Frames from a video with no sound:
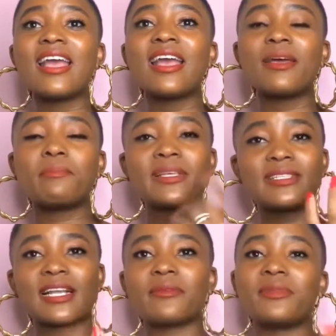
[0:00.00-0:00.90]

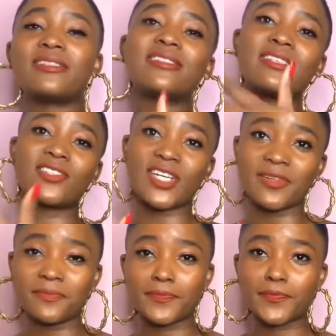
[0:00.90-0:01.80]
basically means sister.
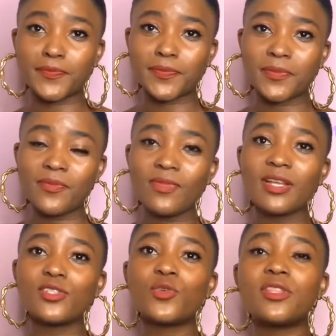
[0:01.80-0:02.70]

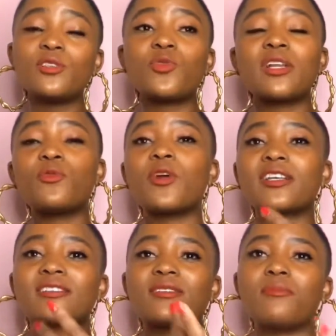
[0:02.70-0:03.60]
So this one
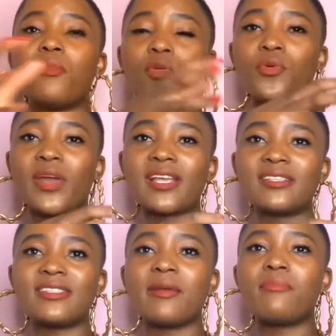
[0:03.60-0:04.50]
works both ways.
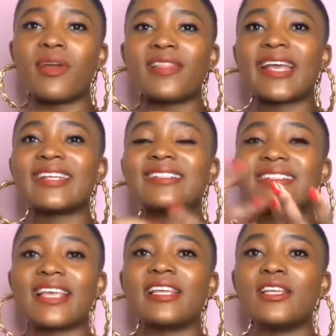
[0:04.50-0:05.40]
A brother can
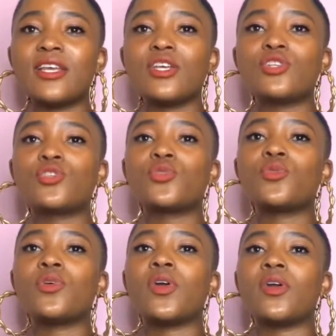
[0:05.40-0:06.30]
say
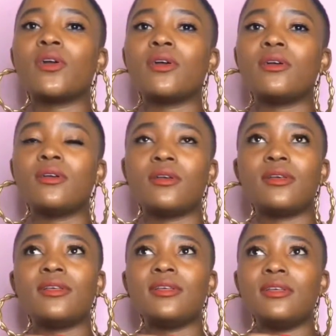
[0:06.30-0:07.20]
to
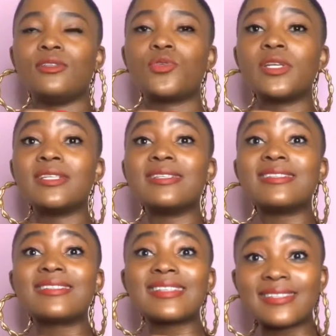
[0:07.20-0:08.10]
his
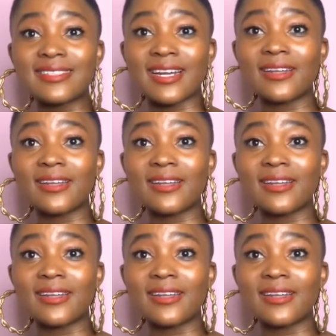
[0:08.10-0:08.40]
sister,